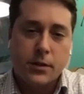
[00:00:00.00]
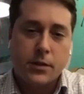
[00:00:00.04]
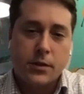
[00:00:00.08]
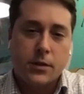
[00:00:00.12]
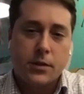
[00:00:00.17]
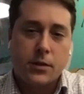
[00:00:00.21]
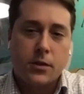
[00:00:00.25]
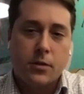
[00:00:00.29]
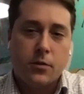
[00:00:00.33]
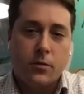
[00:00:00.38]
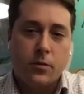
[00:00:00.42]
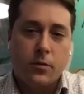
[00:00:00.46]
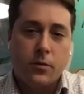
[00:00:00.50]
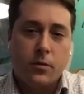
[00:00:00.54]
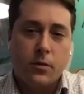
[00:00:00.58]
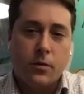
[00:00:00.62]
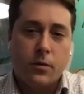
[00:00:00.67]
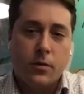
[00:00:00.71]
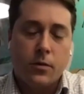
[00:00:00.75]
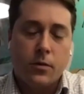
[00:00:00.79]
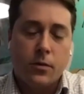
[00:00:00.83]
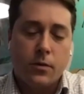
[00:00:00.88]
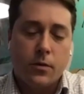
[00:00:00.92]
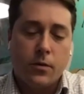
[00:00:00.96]
So
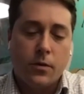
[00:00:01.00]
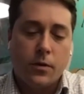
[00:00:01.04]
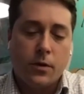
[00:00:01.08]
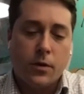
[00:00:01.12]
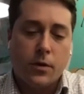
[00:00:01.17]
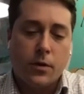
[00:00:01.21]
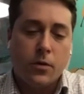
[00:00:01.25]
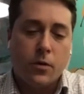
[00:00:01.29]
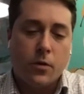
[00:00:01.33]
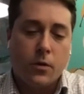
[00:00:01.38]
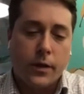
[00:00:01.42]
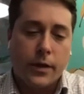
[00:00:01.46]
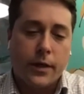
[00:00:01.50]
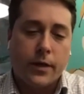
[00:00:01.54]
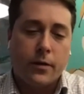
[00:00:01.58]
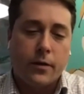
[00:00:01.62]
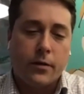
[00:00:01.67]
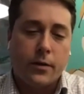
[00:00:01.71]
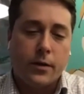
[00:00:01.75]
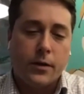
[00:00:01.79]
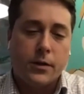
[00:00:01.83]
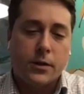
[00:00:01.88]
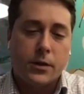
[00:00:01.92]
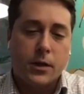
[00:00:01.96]
the goal
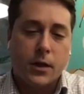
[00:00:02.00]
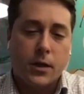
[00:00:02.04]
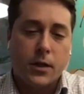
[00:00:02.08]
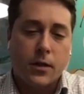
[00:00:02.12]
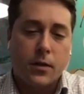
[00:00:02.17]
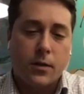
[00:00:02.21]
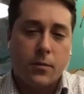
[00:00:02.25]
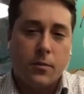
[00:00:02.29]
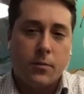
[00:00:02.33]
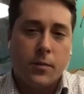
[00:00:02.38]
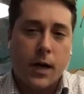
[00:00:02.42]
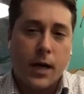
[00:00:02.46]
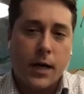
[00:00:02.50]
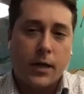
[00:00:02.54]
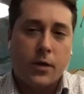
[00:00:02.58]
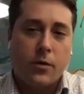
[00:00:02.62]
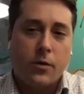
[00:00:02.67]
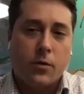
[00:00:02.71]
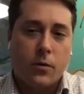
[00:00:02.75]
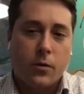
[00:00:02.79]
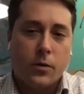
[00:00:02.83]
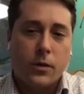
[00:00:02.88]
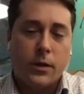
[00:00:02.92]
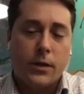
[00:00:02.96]
here is, my
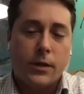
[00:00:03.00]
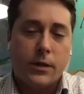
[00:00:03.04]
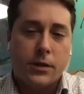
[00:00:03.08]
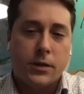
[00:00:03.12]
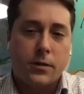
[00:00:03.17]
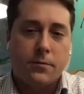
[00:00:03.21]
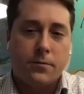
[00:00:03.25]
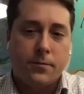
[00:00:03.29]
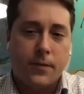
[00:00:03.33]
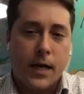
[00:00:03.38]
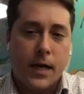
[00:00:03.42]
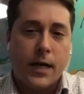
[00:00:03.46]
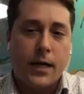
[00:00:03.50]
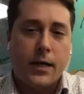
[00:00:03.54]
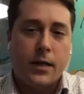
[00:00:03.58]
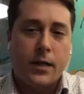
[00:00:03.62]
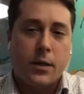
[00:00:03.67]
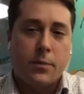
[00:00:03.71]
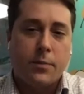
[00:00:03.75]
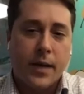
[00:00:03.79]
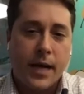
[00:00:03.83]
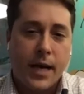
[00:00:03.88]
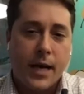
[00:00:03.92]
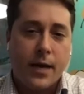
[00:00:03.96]
goal is to find
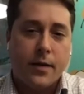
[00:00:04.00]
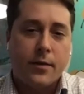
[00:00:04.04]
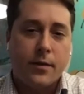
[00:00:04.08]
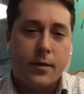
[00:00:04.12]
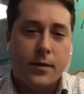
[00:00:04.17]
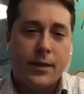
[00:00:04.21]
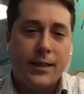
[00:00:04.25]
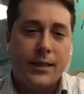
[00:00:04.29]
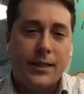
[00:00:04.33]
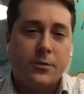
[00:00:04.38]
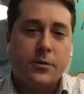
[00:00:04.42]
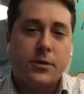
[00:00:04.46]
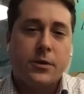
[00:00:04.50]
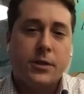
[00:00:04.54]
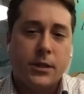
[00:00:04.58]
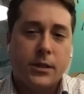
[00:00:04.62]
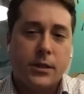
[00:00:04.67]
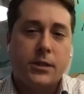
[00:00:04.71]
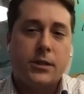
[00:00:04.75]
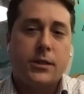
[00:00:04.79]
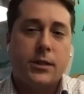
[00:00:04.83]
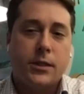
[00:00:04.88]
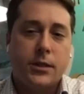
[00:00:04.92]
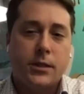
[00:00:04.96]
the path of least
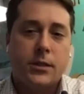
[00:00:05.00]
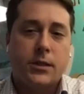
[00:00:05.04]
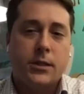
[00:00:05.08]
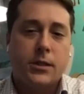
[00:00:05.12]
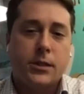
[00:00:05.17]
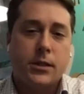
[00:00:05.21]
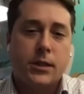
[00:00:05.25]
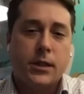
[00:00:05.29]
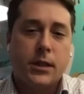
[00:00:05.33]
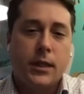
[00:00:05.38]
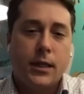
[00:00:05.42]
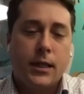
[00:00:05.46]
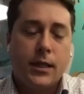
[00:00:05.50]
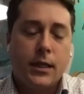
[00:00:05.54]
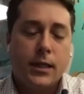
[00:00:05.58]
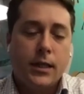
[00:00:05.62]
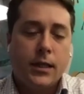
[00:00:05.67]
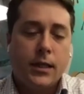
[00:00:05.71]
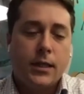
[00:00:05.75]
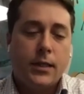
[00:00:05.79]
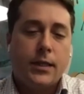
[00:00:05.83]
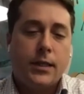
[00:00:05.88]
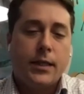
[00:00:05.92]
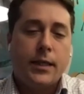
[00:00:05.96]
resistance
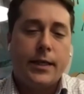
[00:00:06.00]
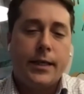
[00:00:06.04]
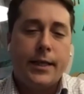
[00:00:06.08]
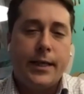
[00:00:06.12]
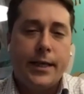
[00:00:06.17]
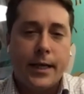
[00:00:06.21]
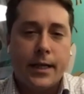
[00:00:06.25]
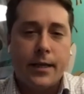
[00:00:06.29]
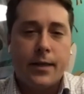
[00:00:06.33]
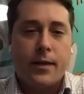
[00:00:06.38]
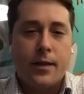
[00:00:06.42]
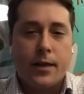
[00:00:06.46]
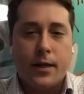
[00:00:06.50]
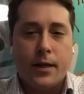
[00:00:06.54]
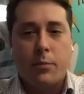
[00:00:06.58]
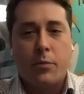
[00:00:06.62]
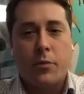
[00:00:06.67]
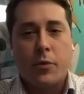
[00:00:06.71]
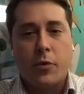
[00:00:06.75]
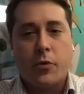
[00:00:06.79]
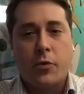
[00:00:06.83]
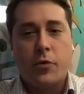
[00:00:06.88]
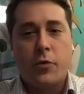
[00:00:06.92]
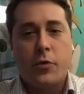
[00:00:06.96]
to get
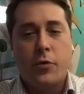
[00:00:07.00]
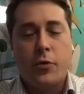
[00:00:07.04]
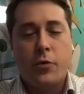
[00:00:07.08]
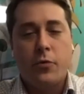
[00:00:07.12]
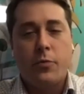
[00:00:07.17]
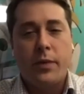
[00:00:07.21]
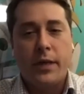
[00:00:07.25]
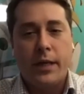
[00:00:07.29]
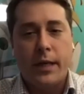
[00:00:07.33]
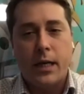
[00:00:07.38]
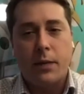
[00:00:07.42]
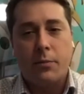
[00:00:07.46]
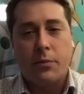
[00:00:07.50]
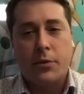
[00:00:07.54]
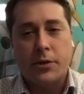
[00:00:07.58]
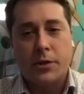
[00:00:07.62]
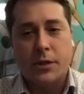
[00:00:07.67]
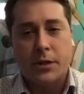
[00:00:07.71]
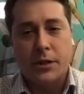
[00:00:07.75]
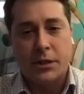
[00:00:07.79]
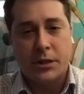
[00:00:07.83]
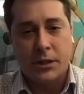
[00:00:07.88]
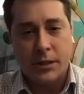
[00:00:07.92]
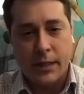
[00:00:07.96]
them to be able
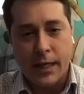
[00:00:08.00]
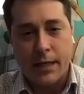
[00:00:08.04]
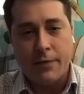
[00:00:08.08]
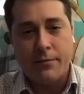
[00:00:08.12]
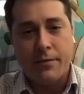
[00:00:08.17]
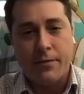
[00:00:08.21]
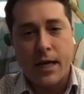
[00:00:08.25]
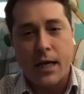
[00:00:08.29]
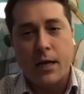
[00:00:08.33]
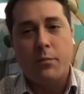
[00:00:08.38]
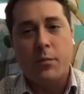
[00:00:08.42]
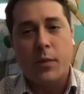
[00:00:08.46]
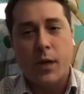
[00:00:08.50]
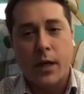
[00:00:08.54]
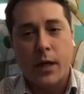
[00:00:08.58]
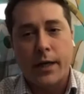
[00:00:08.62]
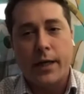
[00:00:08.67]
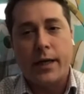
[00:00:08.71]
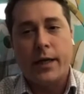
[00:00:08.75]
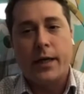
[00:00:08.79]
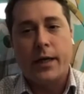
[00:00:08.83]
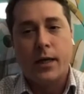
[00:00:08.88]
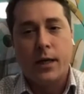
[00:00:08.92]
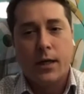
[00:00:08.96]
to save that
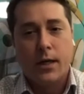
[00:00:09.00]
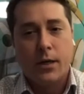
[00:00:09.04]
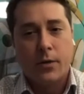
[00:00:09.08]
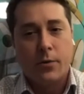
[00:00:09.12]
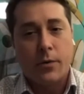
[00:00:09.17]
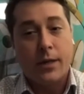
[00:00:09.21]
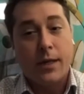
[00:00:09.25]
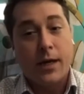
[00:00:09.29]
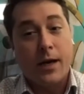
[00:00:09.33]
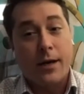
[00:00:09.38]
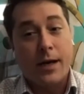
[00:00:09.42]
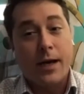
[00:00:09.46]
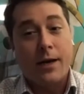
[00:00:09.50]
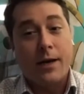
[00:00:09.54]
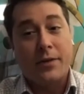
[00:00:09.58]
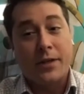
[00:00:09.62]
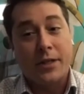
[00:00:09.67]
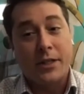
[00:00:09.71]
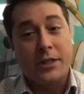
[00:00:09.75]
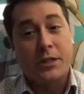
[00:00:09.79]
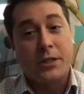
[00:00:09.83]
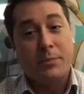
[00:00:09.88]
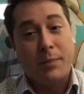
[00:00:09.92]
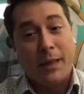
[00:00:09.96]
money without
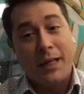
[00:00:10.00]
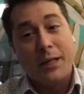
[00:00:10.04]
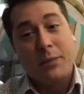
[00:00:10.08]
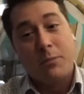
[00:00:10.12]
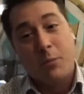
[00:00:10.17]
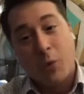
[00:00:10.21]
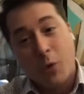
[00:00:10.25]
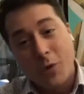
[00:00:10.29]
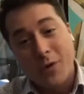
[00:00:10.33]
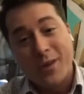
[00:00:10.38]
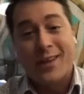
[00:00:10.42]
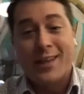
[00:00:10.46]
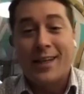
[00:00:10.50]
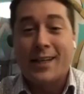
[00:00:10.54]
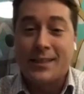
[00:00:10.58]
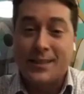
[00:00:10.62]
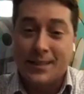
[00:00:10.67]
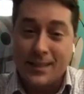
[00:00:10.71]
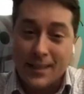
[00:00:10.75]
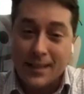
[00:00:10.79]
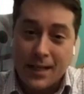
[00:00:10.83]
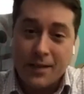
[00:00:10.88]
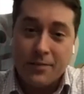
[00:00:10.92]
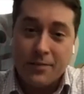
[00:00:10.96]
having to spend more than they save.